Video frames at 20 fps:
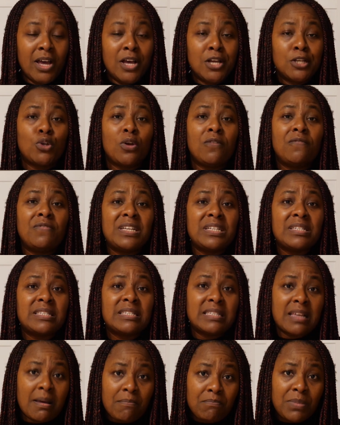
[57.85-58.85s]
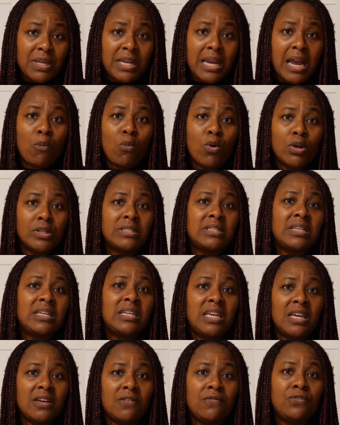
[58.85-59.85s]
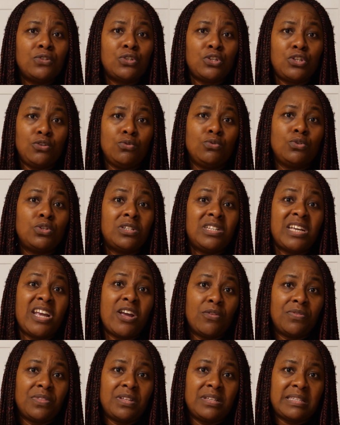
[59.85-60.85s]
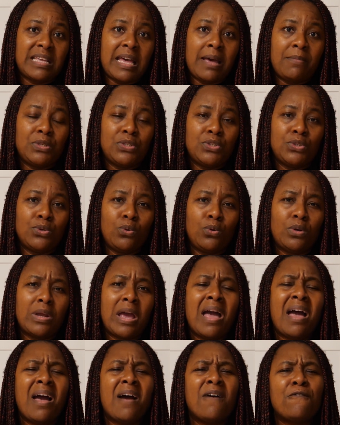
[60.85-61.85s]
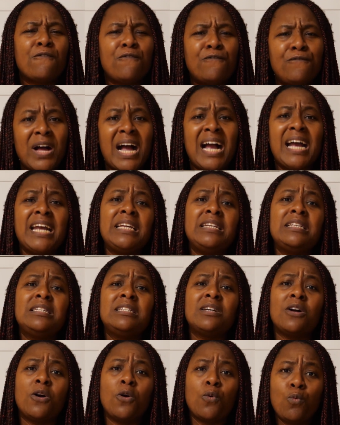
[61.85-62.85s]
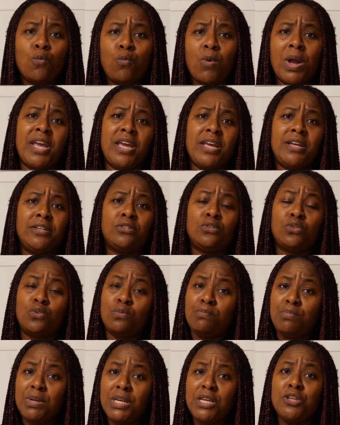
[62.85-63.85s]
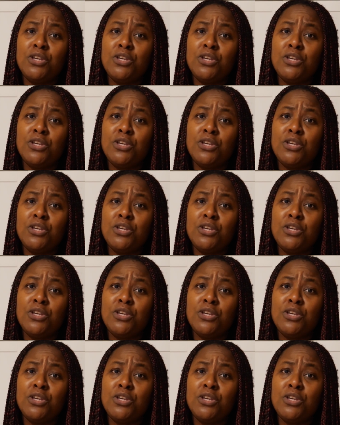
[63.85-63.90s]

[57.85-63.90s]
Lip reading: So if there's something I want to give to you today on this episode, find a way to be